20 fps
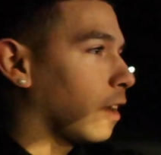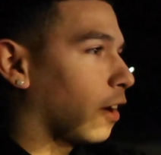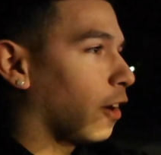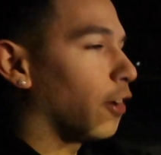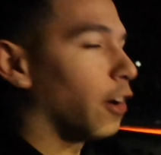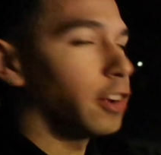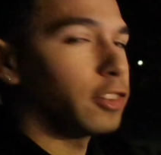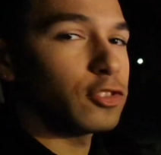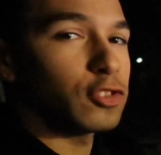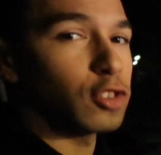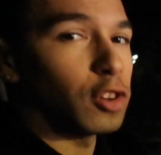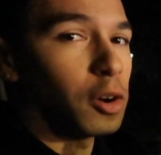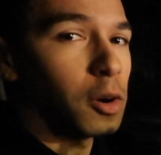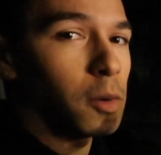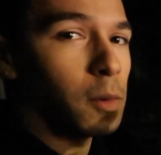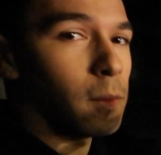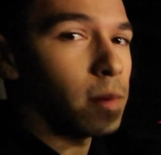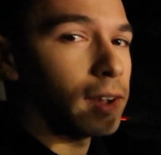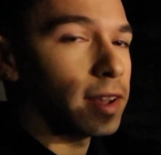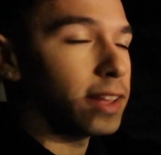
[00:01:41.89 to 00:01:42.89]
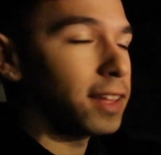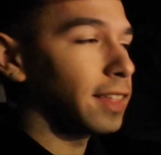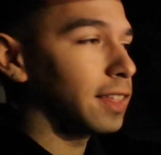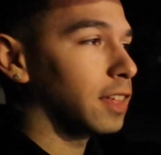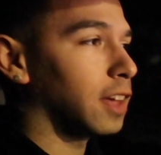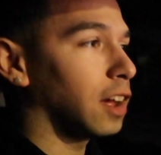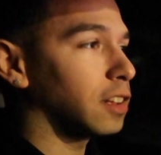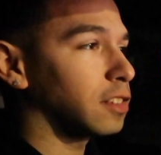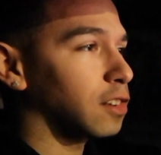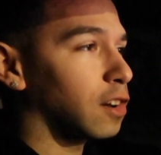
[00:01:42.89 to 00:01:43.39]
Alright, so
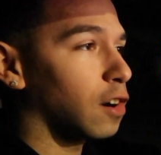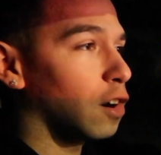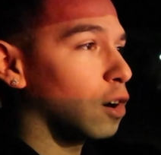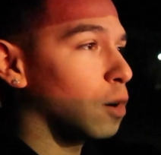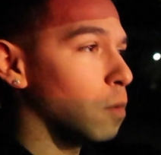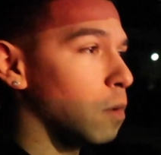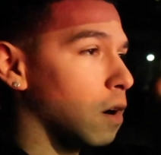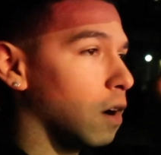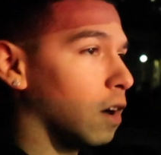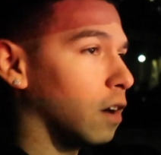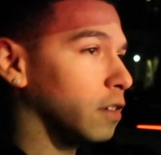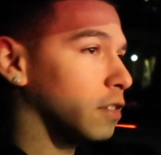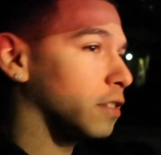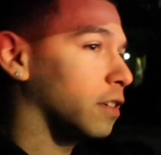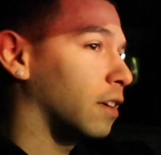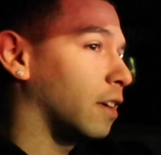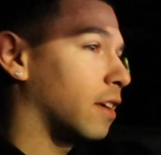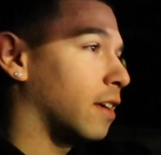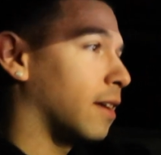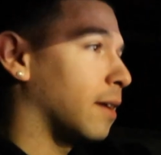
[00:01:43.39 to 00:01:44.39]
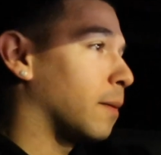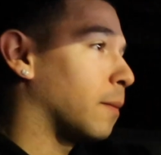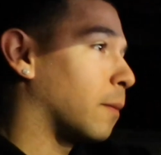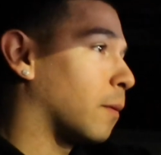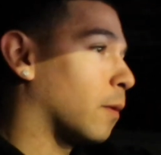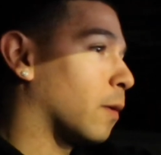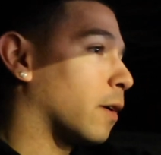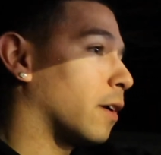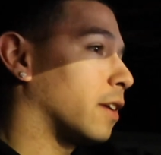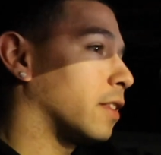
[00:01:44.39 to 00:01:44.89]
got the car wash.
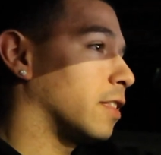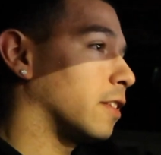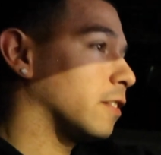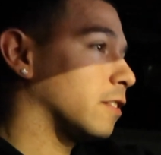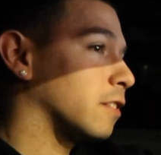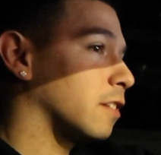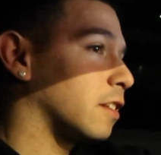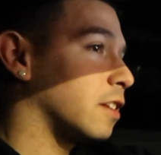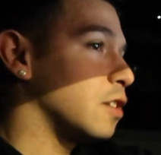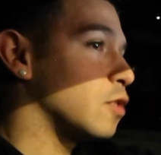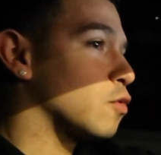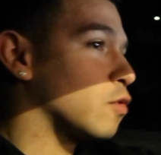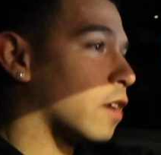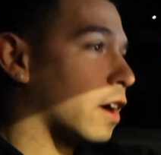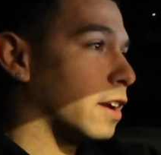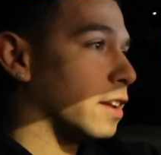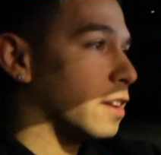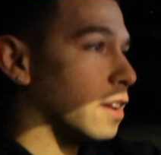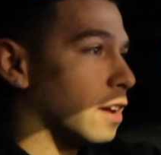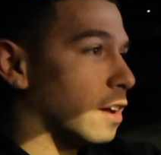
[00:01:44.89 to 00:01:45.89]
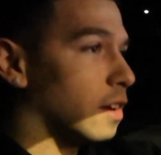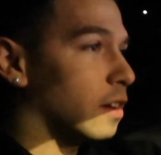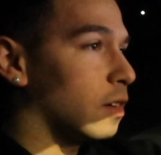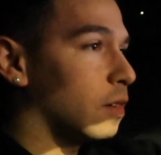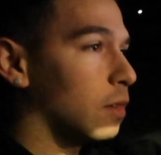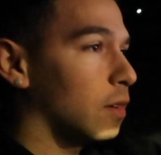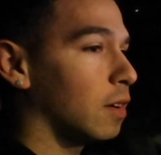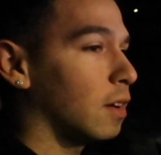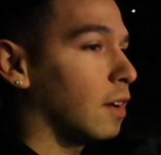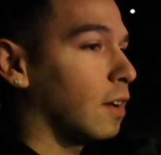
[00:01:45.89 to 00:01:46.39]
We're in the city right
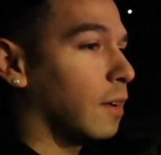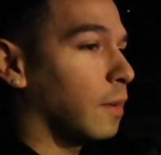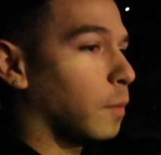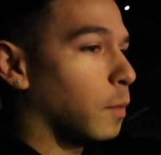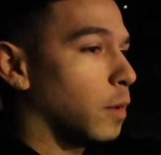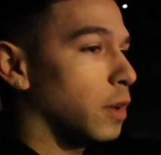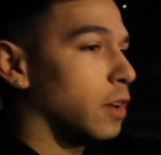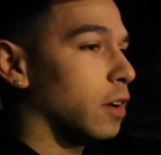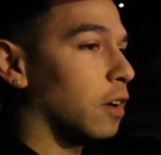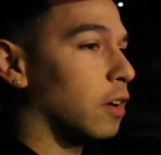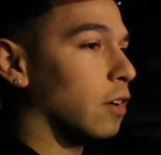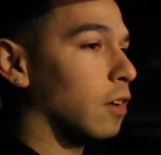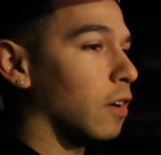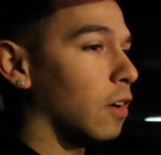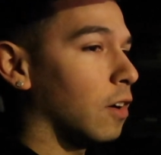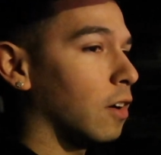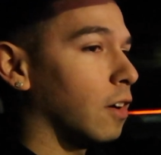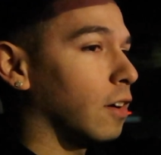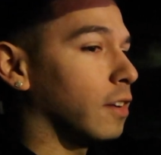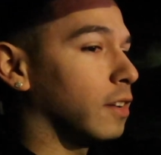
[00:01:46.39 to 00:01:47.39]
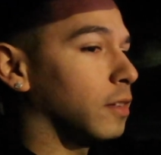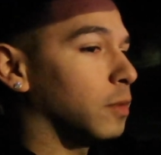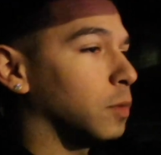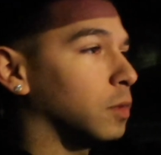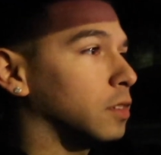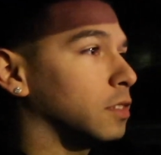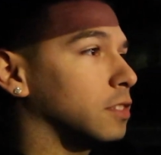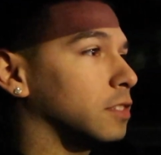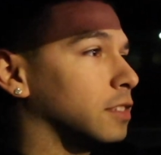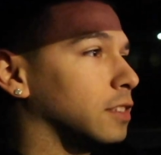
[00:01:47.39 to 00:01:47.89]
now. We are on,
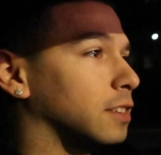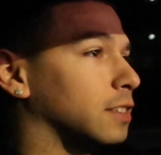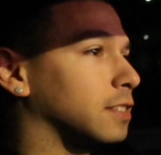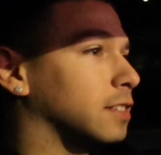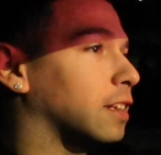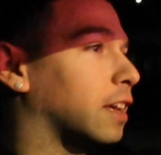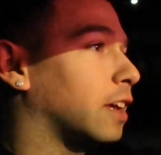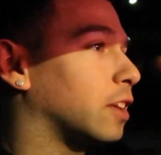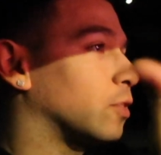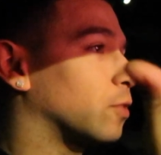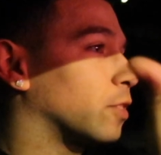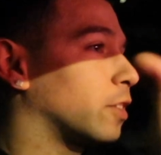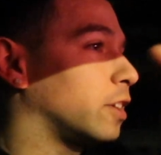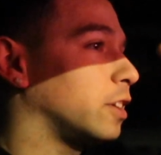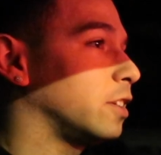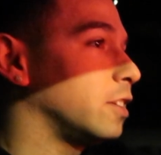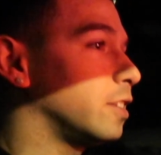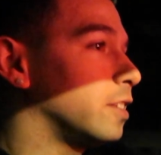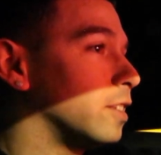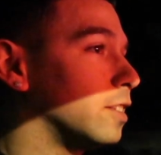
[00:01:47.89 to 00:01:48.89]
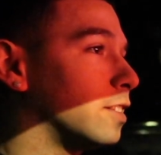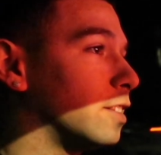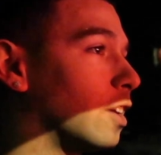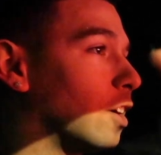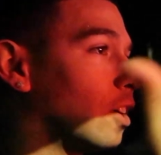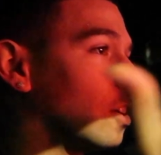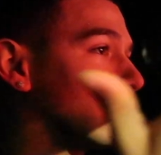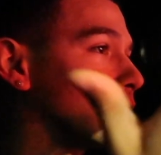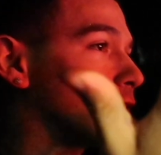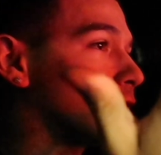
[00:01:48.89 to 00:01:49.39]
what is this, Henry
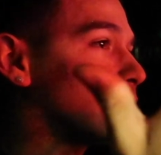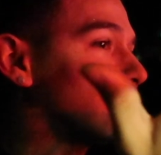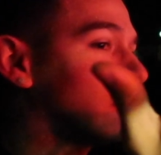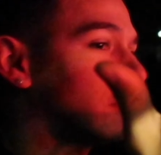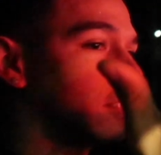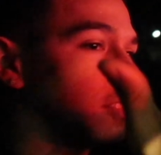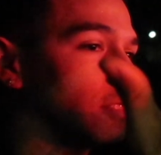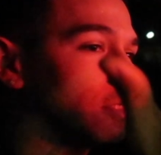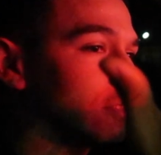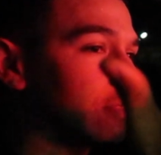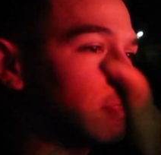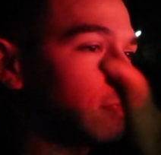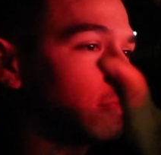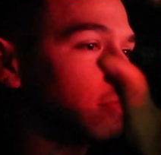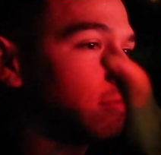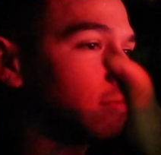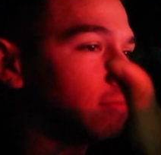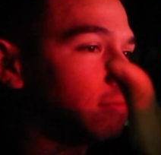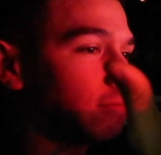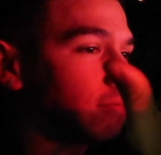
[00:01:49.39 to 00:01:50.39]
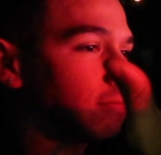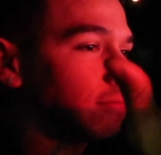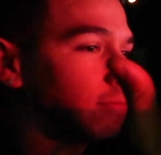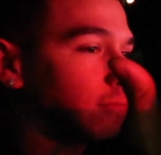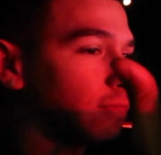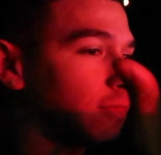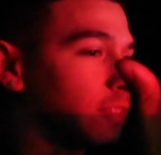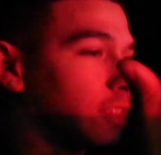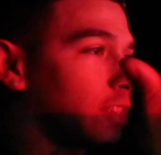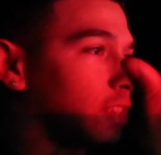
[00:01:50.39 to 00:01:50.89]

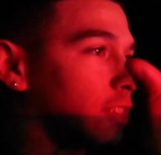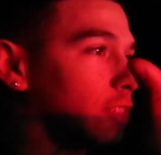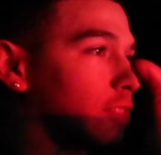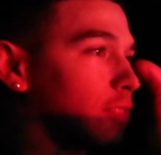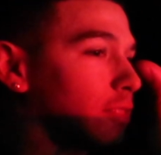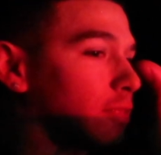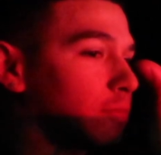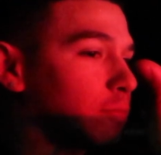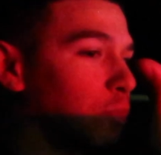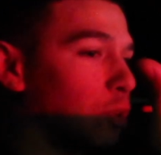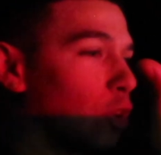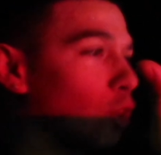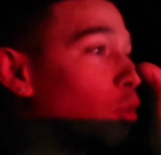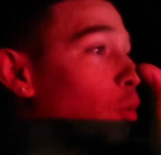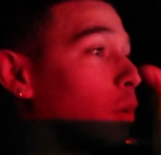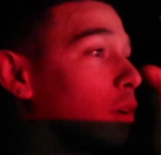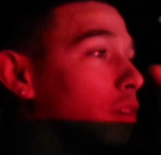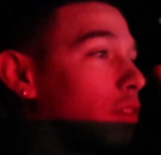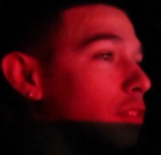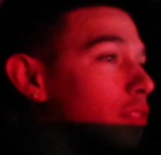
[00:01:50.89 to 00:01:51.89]
Hudson, yeah, Parkway.